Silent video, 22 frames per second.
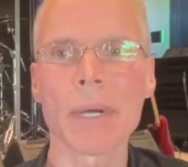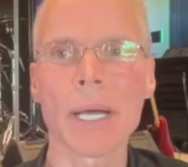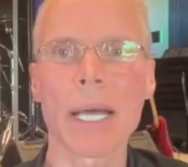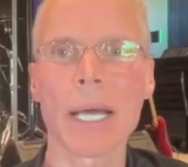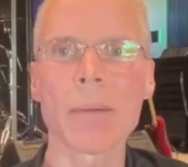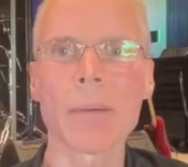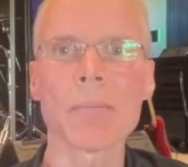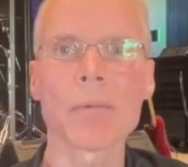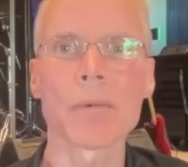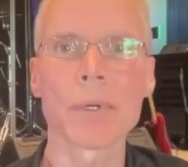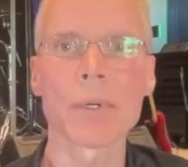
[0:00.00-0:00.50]

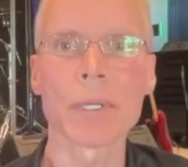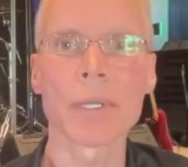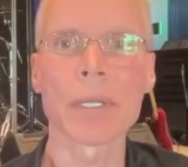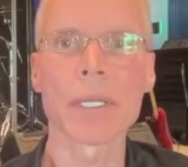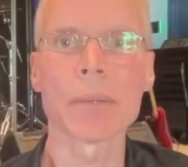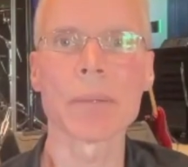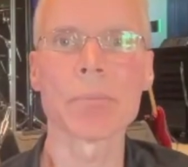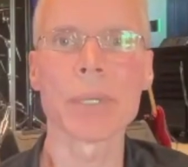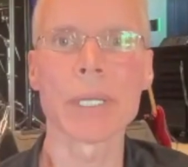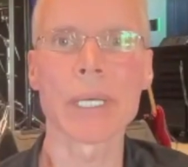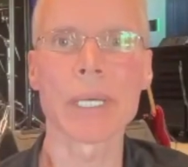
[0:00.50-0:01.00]
I'm really
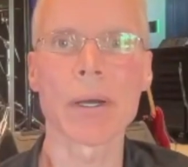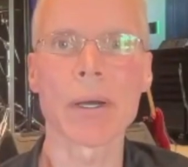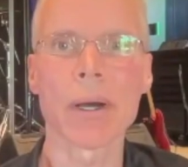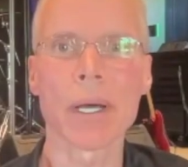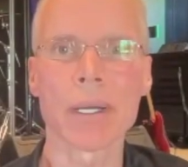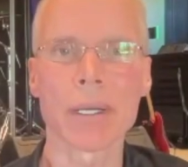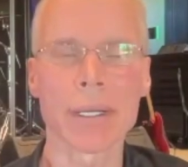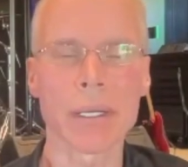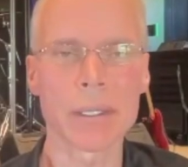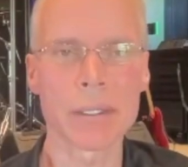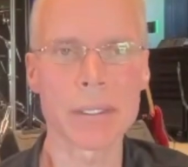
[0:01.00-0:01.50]
big on
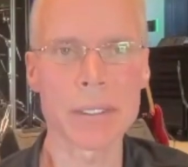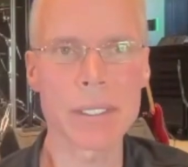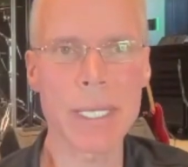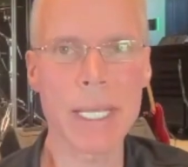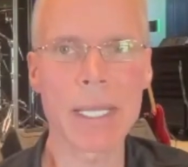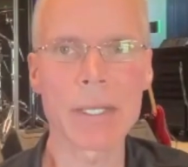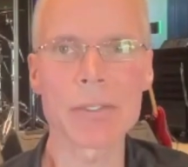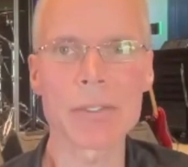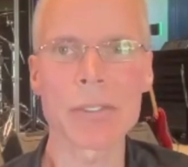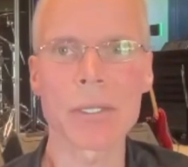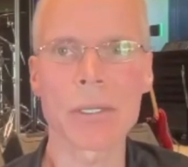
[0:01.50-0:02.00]
an
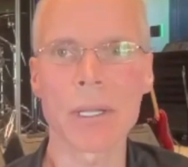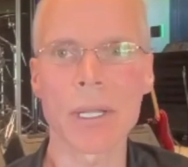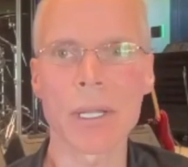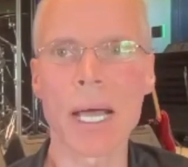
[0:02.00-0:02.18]
intentional